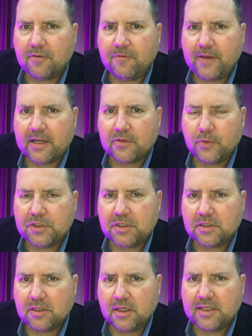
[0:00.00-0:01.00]
effect, which
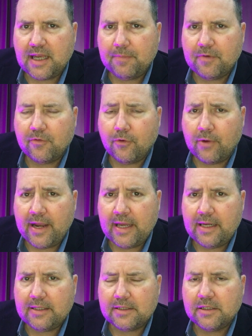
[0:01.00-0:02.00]
is a type of
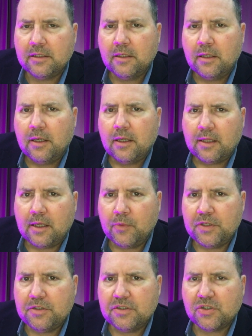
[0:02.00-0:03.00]
granite that
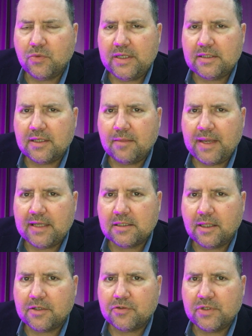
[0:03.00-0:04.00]
when you squeeze it, it makes
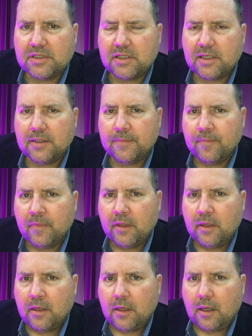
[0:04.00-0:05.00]
electricity.
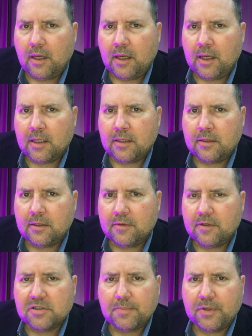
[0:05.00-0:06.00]
And uh,
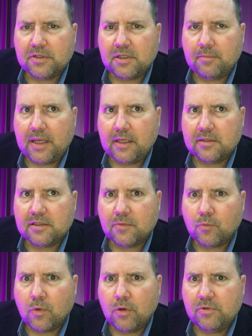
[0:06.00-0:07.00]
there's a person making
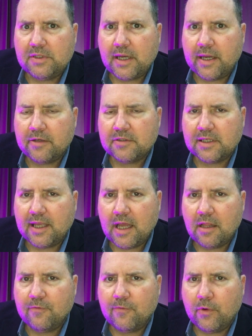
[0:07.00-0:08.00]
some road tiles in
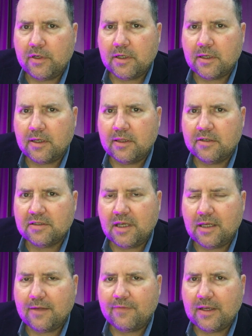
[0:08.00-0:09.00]
California, and they're
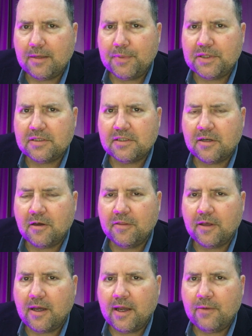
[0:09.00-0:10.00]
saying that they could put this on all
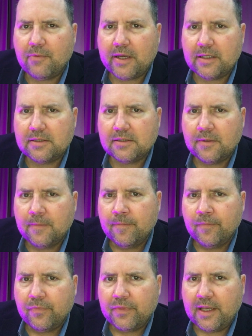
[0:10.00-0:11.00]
the highways,
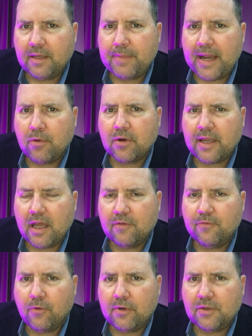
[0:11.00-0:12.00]
they could power
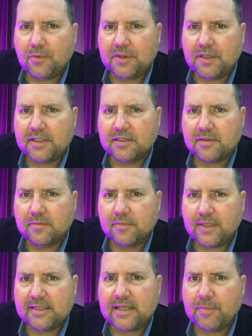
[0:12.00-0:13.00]
California with this.
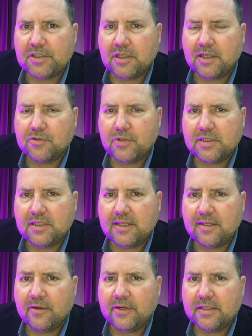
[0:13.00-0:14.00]
That's how much
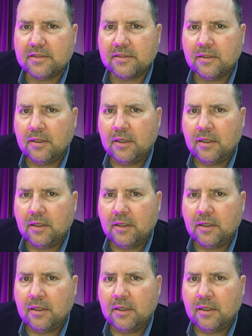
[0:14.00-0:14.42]
electricity there is.